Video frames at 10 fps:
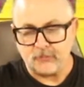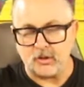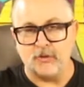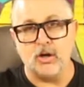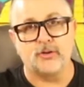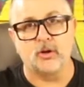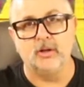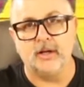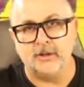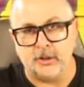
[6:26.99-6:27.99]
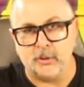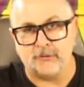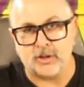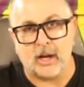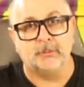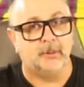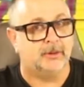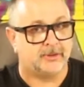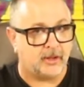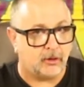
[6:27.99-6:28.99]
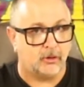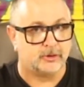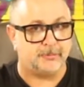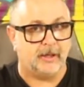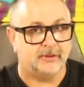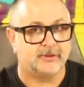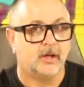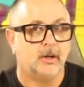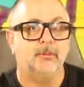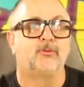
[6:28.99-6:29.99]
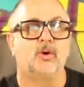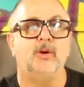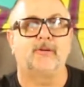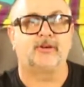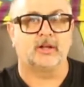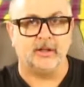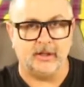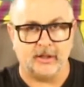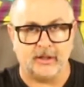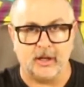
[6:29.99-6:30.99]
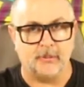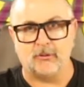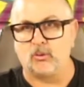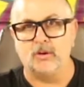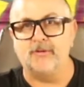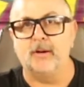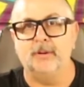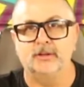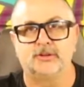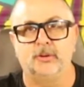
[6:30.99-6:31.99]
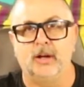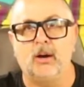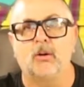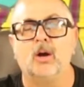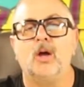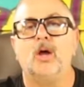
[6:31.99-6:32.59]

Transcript: very thoroughly, and then you have time limits in aerospace before you have to clean it again, about 45 minutes to an hour,